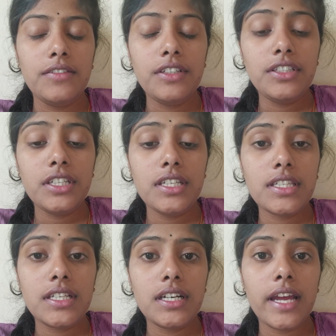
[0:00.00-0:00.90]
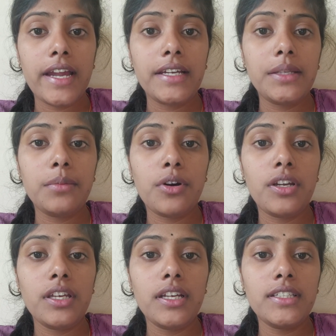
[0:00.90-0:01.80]
which is the
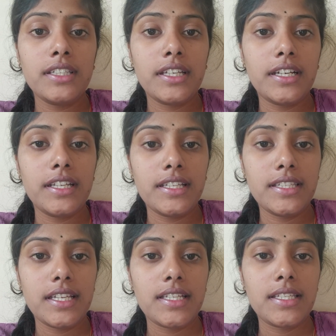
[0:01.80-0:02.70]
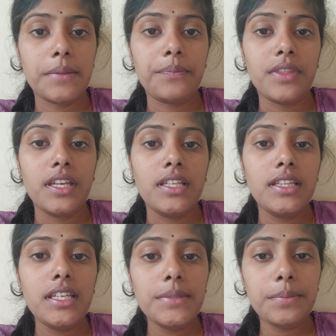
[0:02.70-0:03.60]
antibody secreting cells.
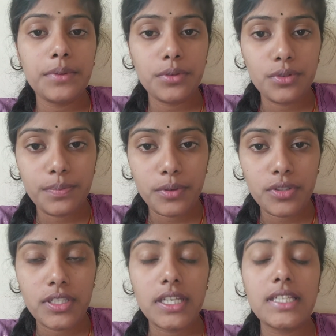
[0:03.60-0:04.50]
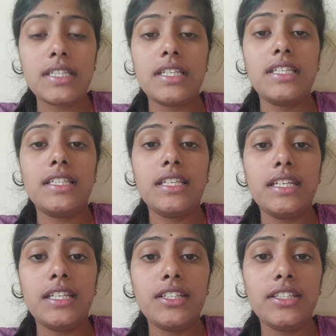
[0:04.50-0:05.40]
This process is
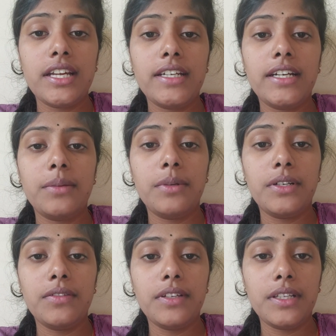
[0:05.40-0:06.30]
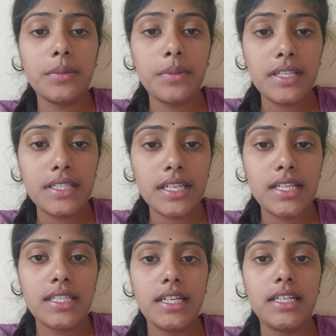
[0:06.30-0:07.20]
initiated between the B
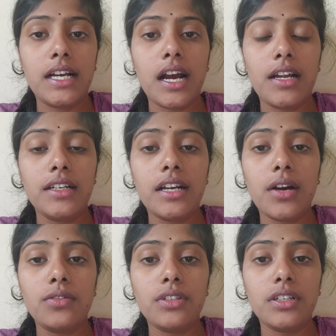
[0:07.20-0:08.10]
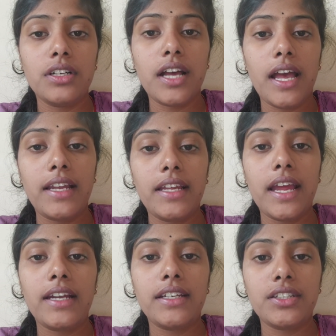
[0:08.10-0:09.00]
cells encountered an
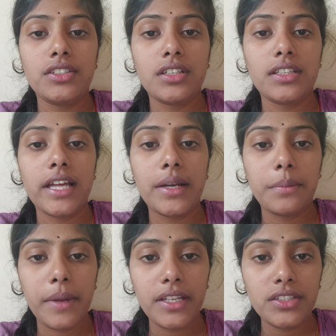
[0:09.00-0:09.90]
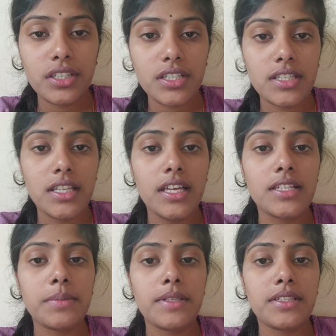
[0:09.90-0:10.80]
antigen that matches
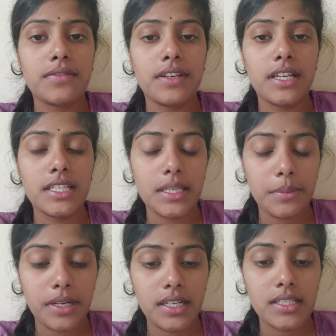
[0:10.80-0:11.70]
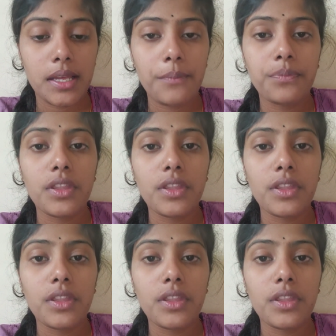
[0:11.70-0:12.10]
their specific receptors.